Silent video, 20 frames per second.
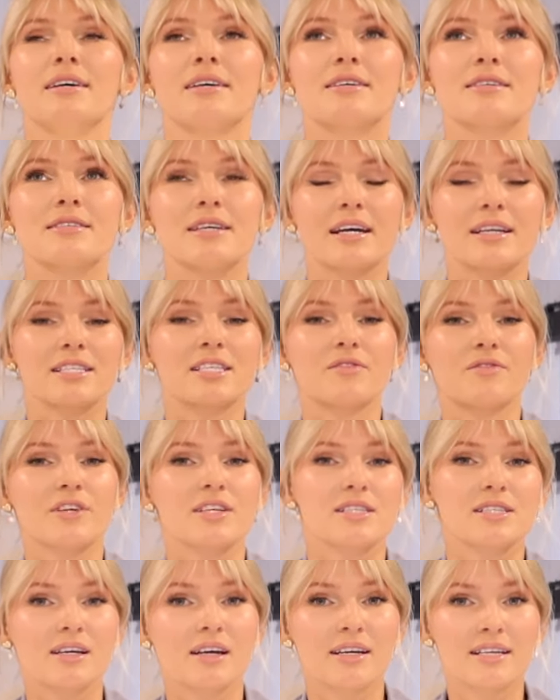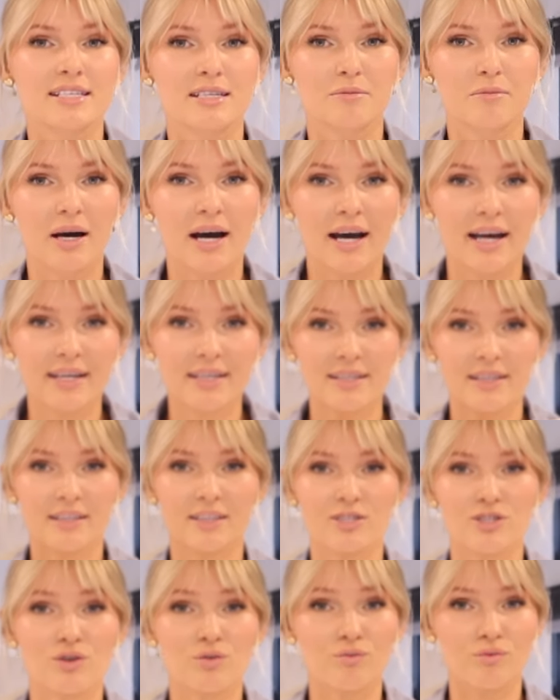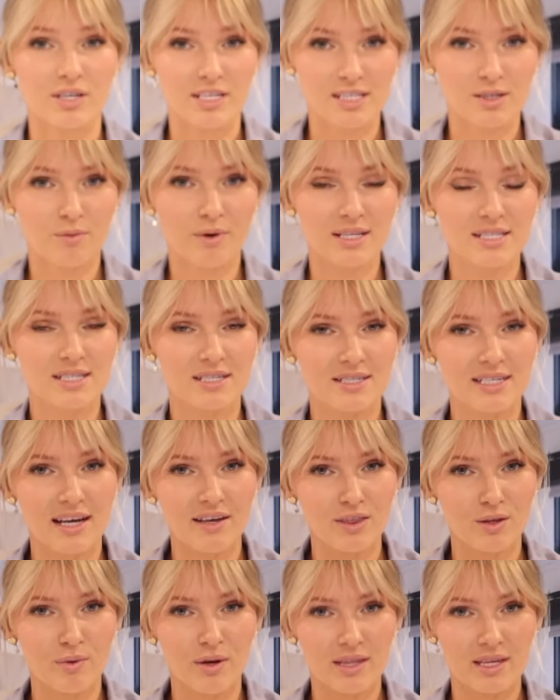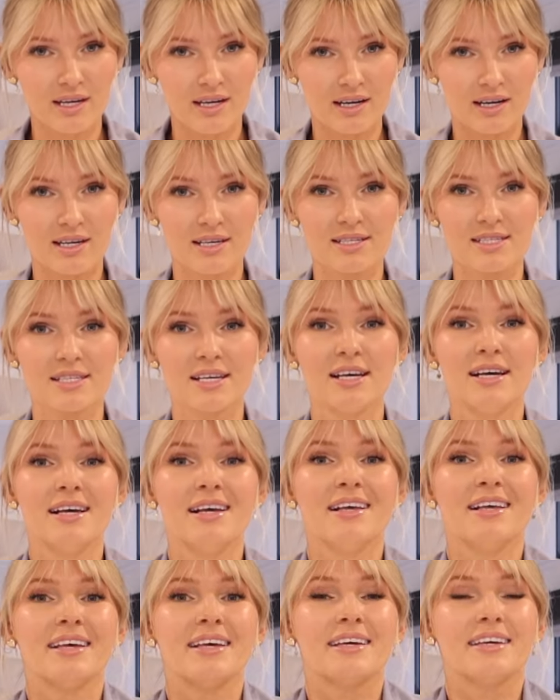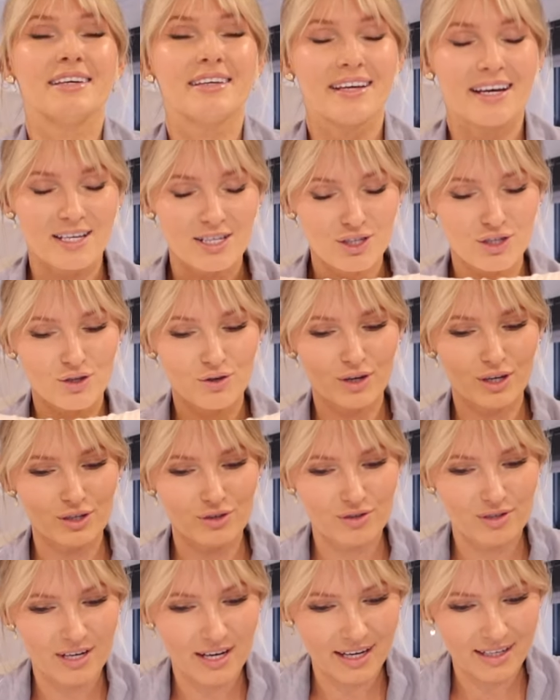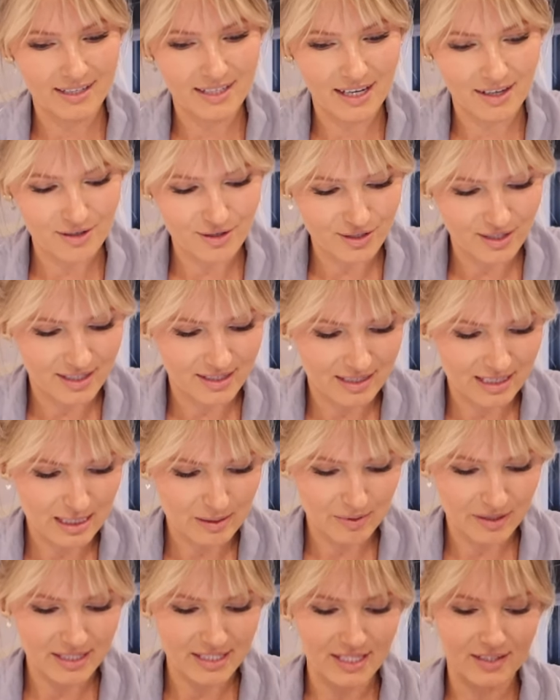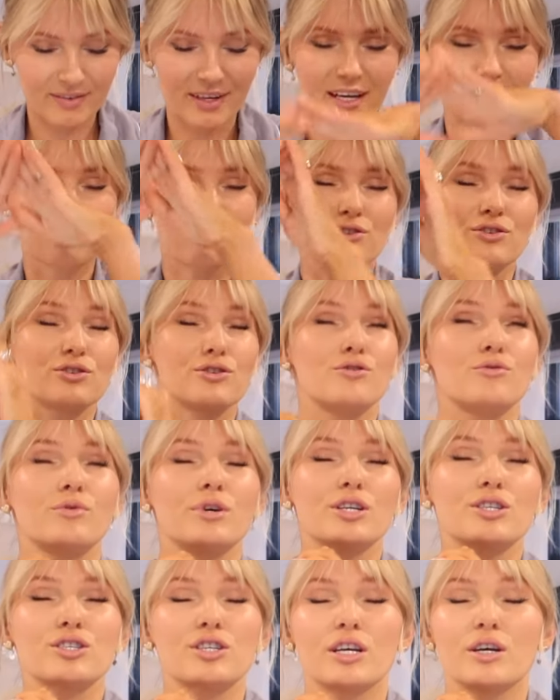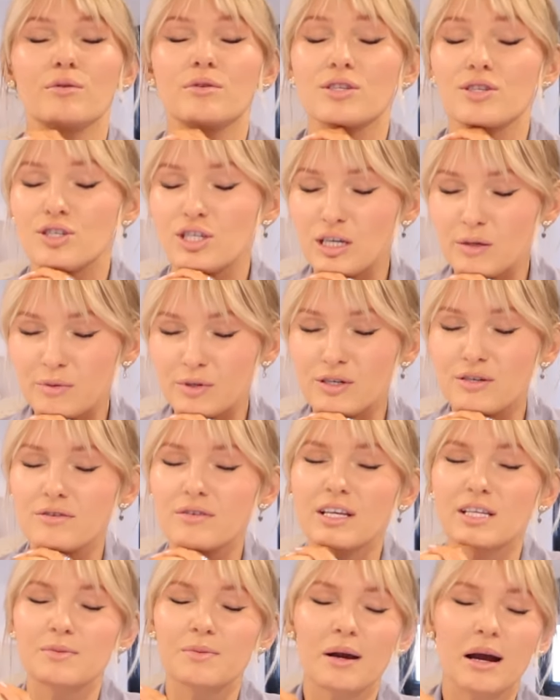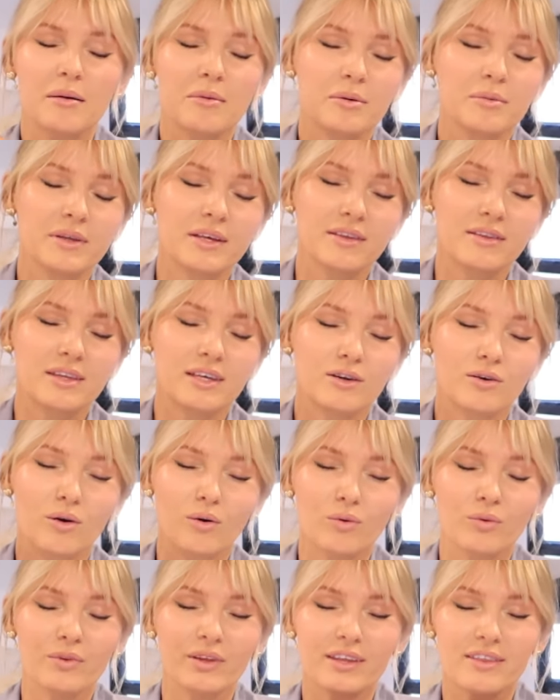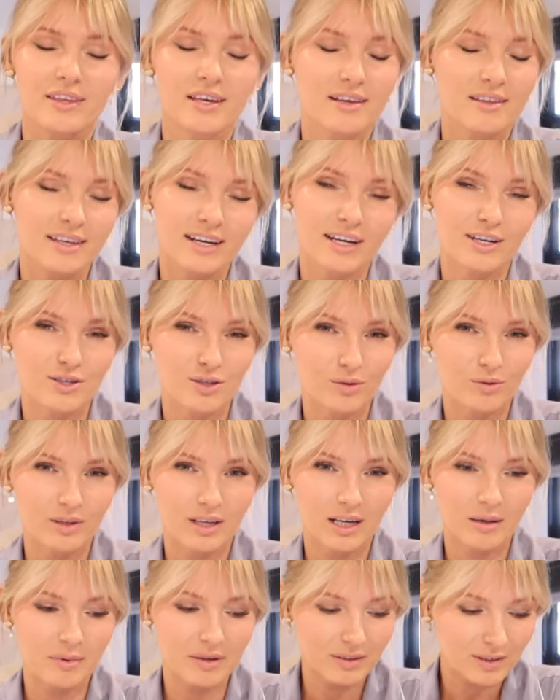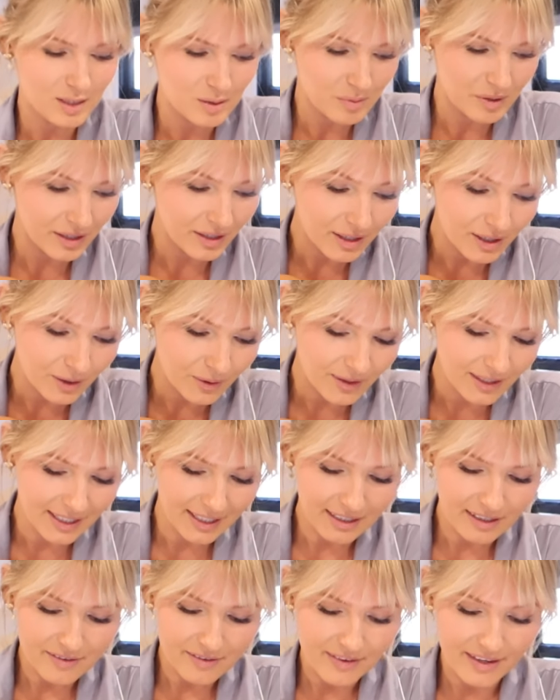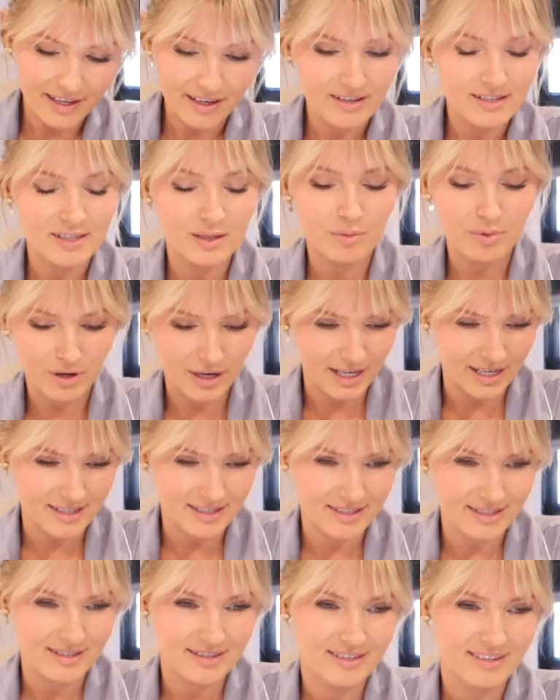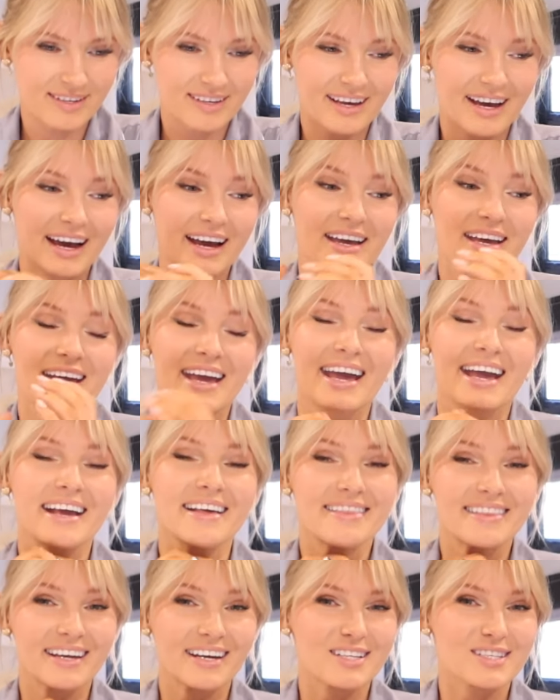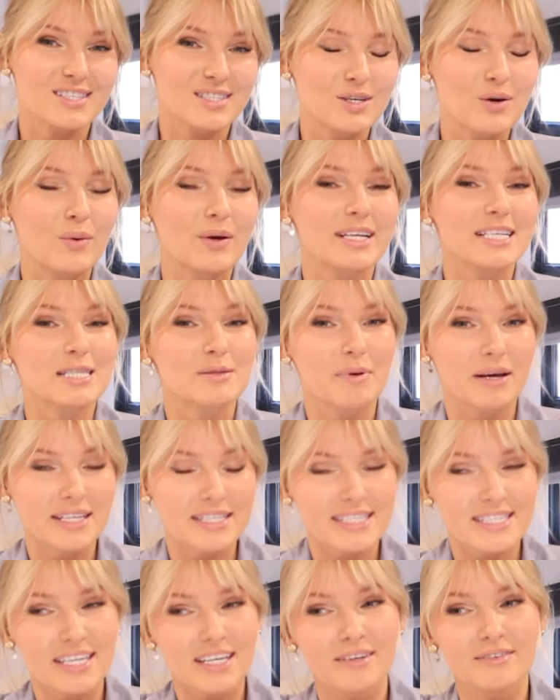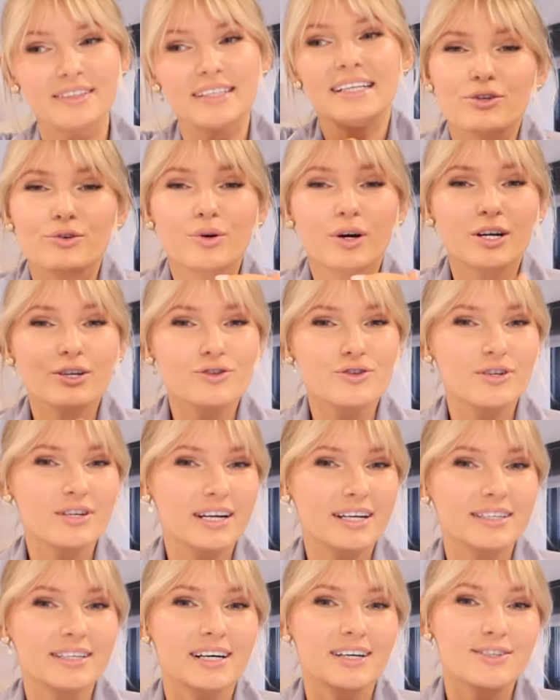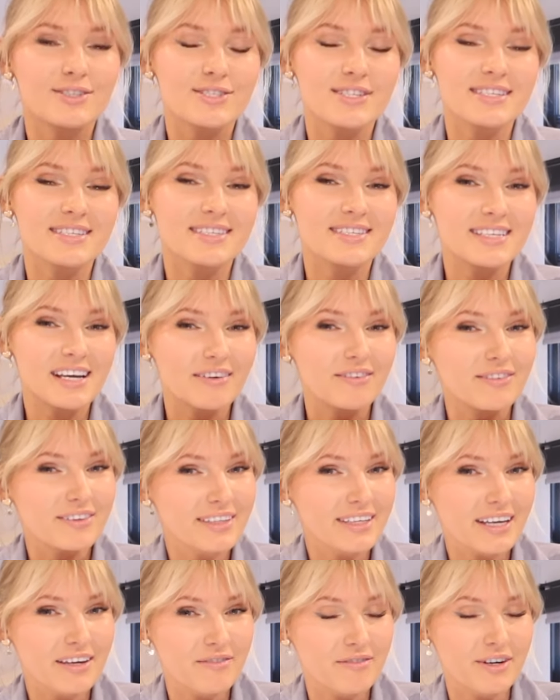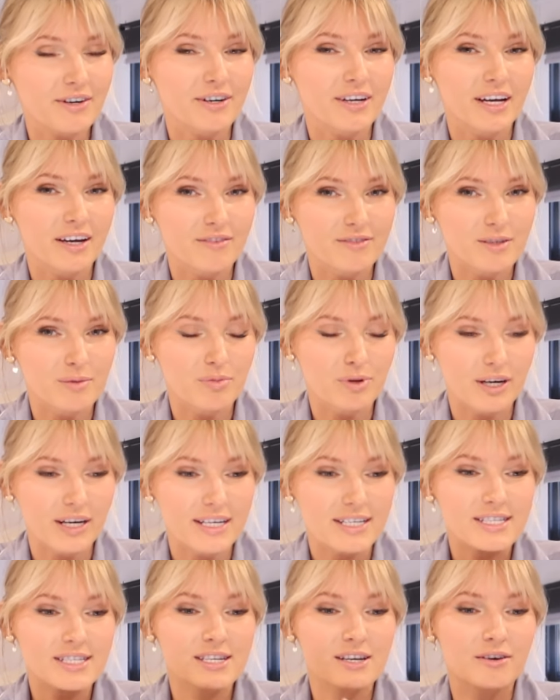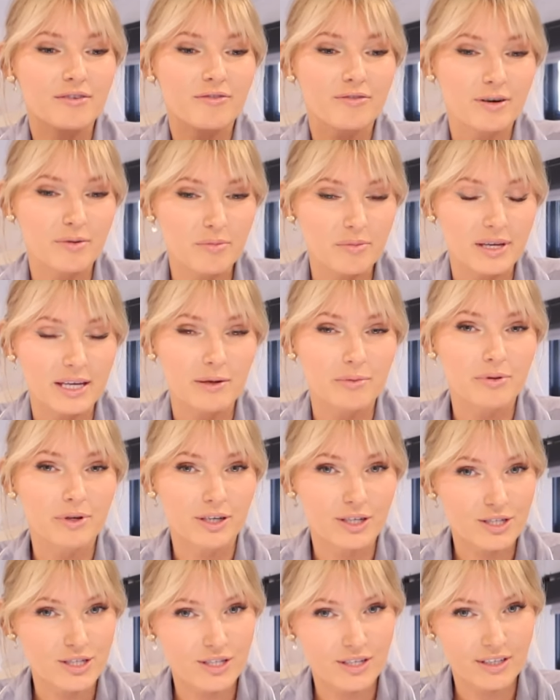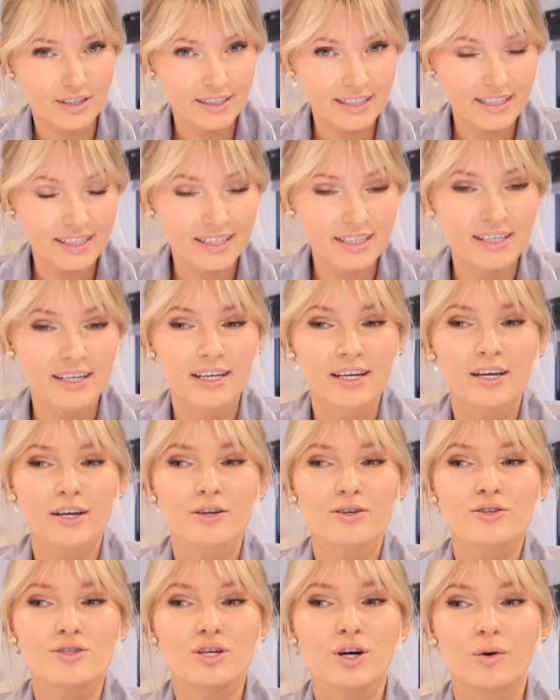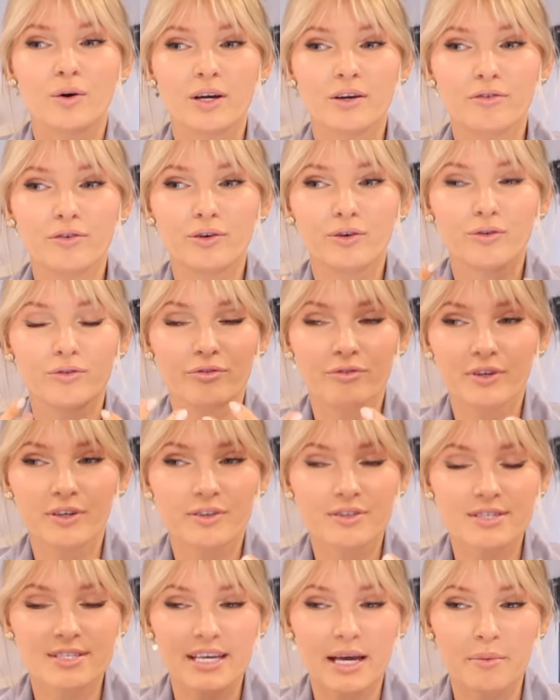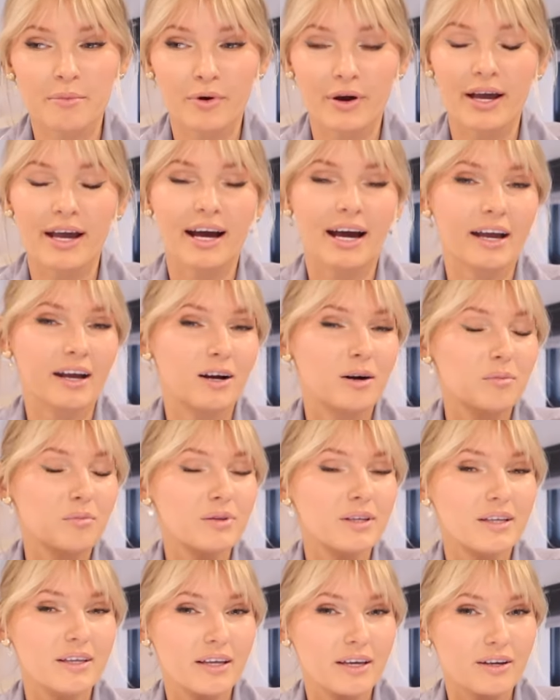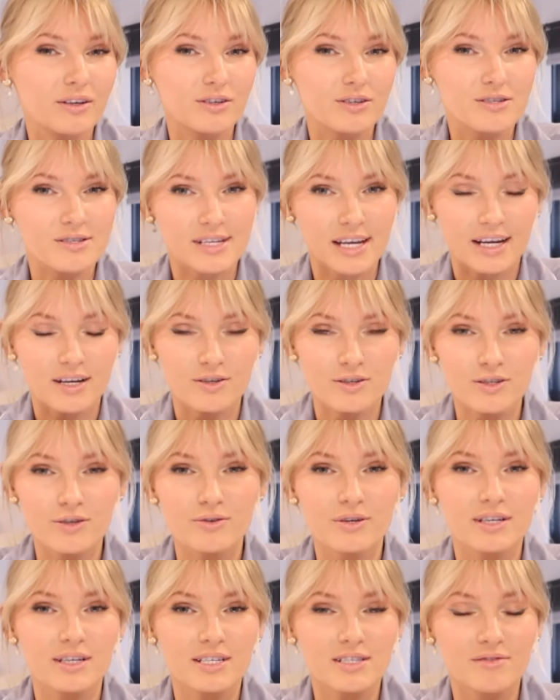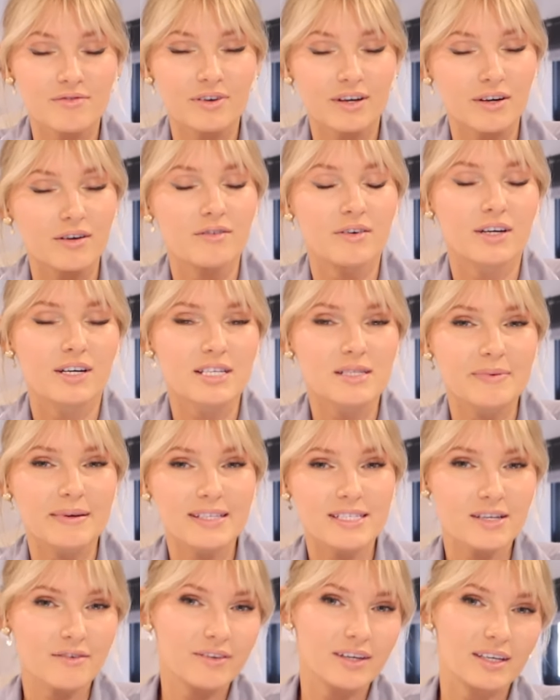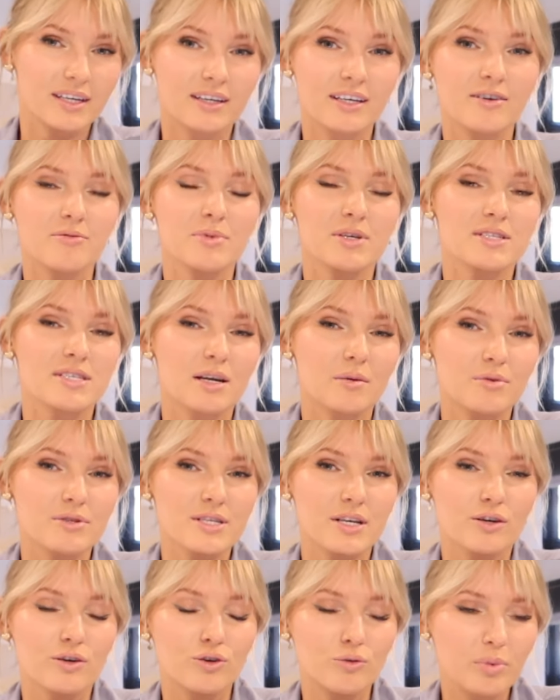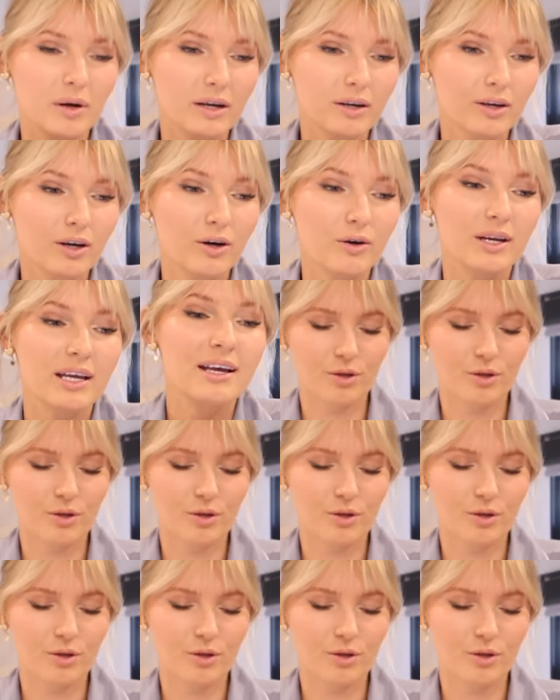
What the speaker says: scientific studies in mind. Like, there's a reason why it's designed the way that it is. Yes, $209 is expensive. I do wish it was cheaper. So that's probably the only thing that I don't like about this pillow, is the price. I hate that it's so expensive. $209 is definitely a very hefty price for me personally. So if you feel the same way, I completely understand you. It is very, very expensive. They did give me a 10% coupon code.